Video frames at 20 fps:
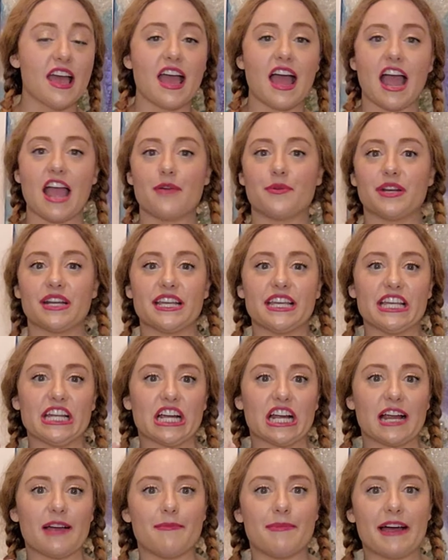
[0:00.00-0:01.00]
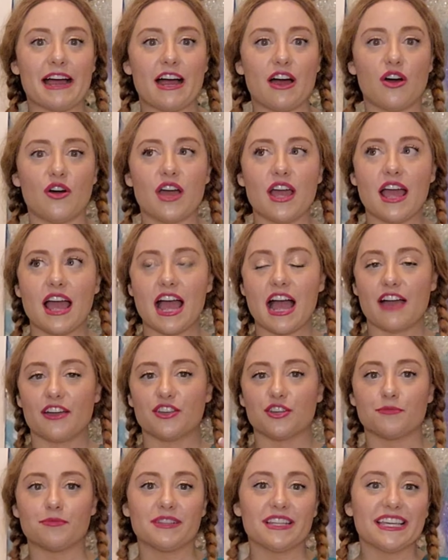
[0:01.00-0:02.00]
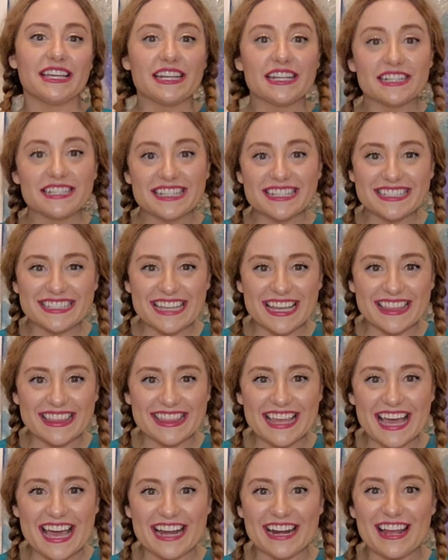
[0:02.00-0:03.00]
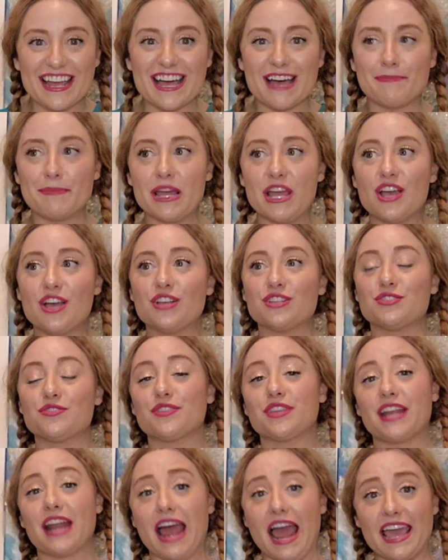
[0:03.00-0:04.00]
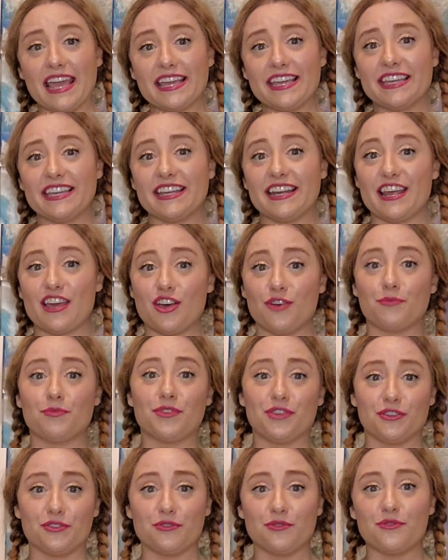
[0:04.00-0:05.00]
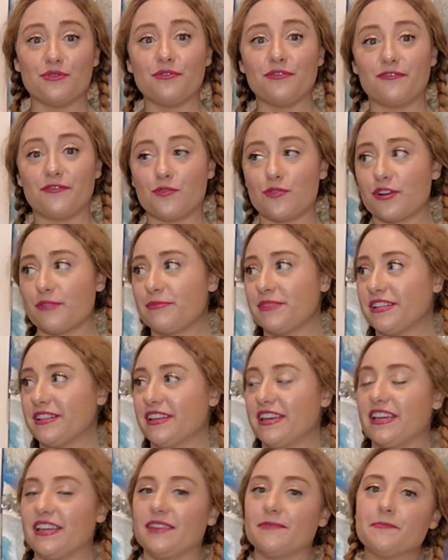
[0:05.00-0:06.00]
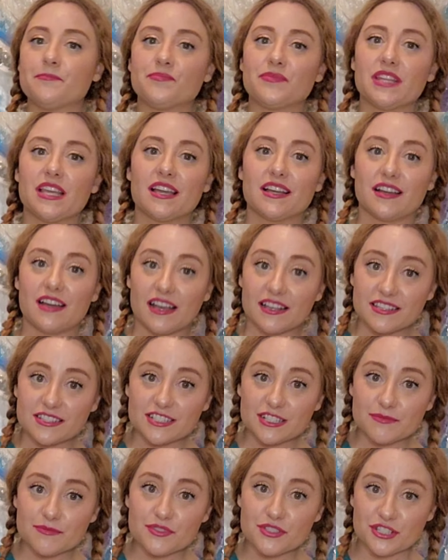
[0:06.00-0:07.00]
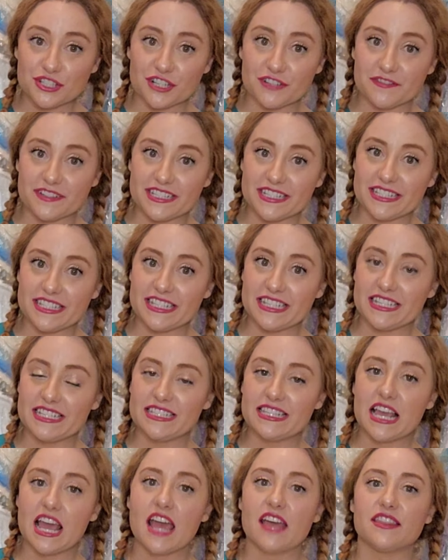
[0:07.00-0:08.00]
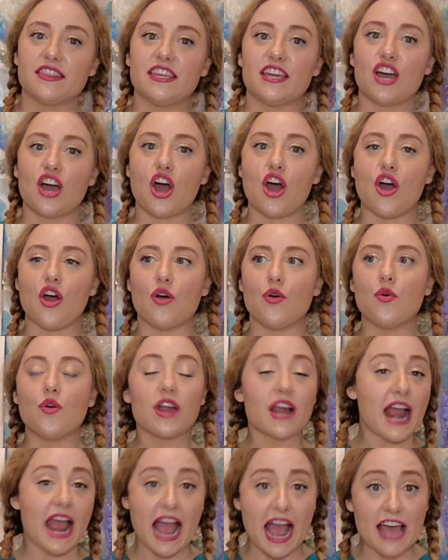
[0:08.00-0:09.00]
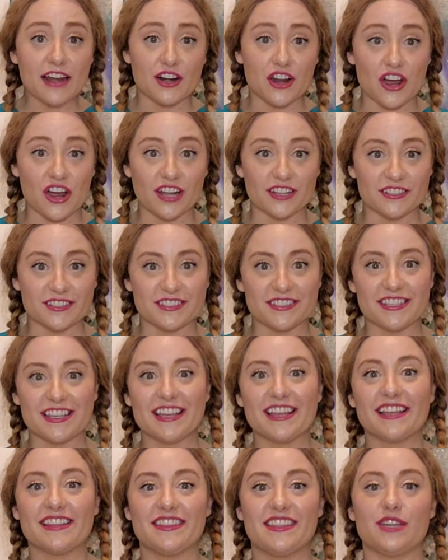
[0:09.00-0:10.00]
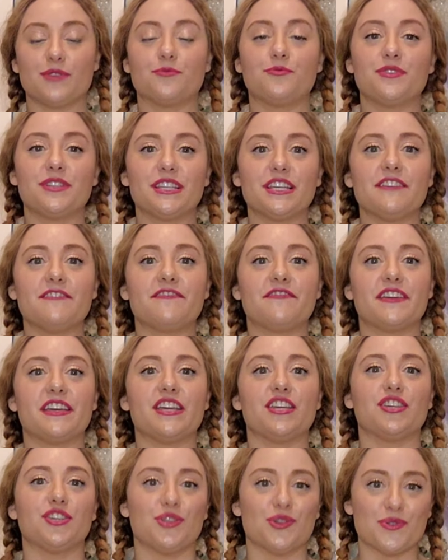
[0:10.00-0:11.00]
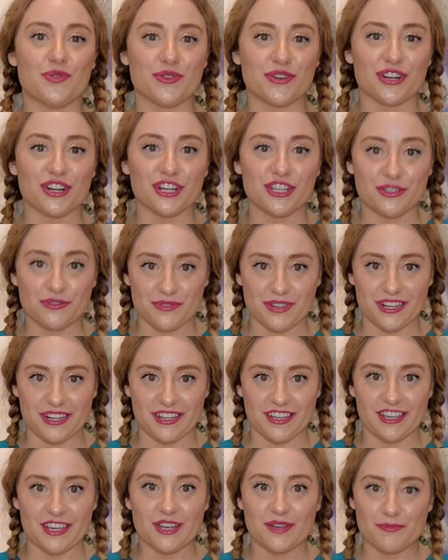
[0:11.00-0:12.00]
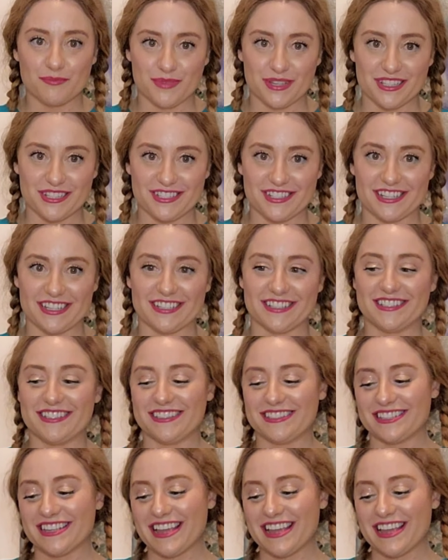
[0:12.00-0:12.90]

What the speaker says: I want to hear about how you're planning to set that up so that I can help you formulate custom services or add-ons that really fit your unique business.